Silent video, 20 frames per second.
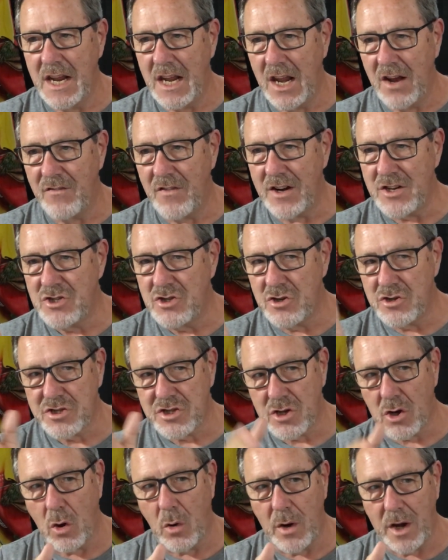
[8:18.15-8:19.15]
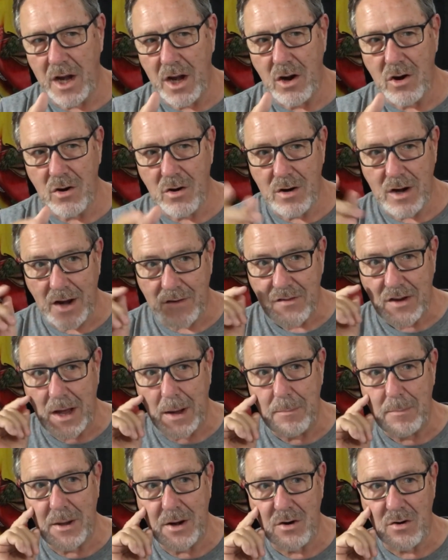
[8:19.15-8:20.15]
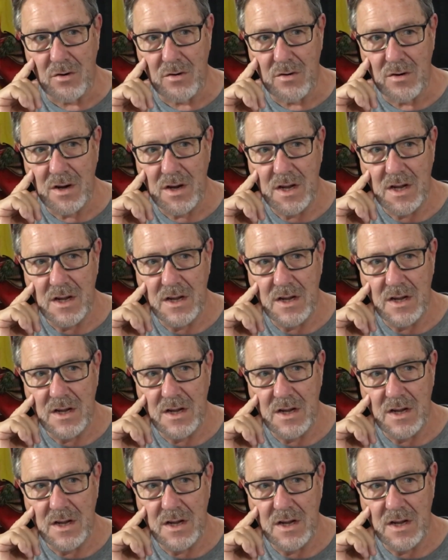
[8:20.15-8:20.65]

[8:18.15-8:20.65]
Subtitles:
If I choose to go here, I've got better